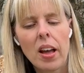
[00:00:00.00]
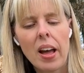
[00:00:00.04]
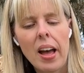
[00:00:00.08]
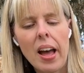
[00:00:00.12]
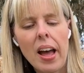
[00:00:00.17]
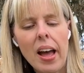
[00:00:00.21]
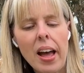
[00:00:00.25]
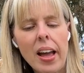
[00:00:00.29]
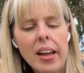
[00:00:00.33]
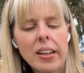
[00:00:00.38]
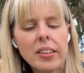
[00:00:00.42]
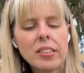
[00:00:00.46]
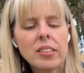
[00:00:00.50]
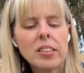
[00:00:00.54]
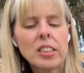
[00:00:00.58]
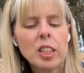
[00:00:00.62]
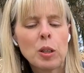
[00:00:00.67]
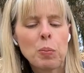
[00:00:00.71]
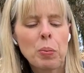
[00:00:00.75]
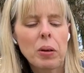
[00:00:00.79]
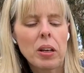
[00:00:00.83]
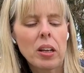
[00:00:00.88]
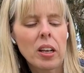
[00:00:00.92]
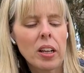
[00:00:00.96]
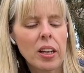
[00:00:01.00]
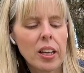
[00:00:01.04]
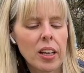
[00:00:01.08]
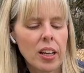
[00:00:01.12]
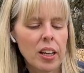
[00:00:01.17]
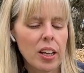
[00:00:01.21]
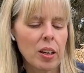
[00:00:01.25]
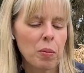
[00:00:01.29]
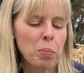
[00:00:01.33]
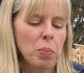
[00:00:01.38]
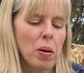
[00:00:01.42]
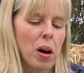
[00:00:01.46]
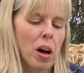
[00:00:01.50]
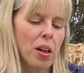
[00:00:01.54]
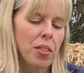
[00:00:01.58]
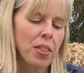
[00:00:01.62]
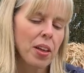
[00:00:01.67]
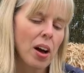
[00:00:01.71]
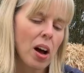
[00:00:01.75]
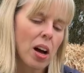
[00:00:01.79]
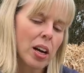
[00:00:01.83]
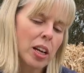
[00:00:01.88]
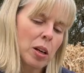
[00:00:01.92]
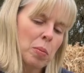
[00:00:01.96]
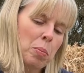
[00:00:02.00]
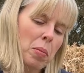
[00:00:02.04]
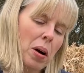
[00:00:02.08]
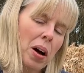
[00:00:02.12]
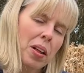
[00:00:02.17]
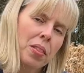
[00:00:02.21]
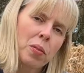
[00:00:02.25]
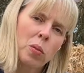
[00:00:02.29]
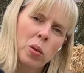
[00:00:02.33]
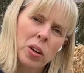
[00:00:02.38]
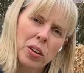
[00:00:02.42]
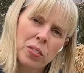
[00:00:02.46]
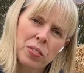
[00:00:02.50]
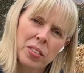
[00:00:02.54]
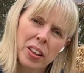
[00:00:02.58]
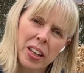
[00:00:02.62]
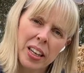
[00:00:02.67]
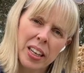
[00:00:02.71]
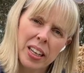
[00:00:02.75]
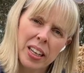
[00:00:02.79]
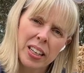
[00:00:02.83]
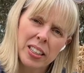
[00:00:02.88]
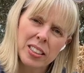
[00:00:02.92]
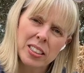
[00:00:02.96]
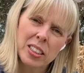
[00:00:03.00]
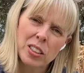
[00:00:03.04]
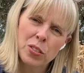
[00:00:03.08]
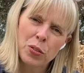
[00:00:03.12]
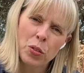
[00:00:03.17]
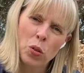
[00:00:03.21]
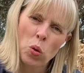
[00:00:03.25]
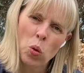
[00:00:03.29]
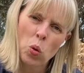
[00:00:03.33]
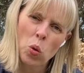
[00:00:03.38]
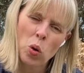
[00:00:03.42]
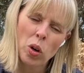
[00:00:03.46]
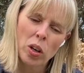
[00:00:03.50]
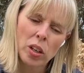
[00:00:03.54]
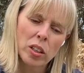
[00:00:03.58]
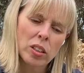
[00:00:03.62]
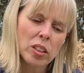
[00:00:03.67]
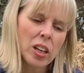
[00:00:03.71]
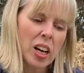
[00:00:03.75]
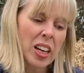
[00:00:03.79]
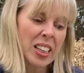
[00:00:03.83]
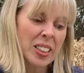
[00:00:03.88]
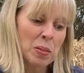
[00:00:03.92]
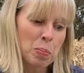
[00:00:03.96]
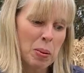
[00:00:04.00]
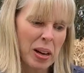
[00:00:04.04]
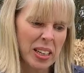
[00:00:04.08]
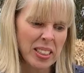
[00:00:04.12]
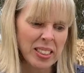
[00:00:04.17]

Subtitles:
and typically you can buy I can buy one of these for about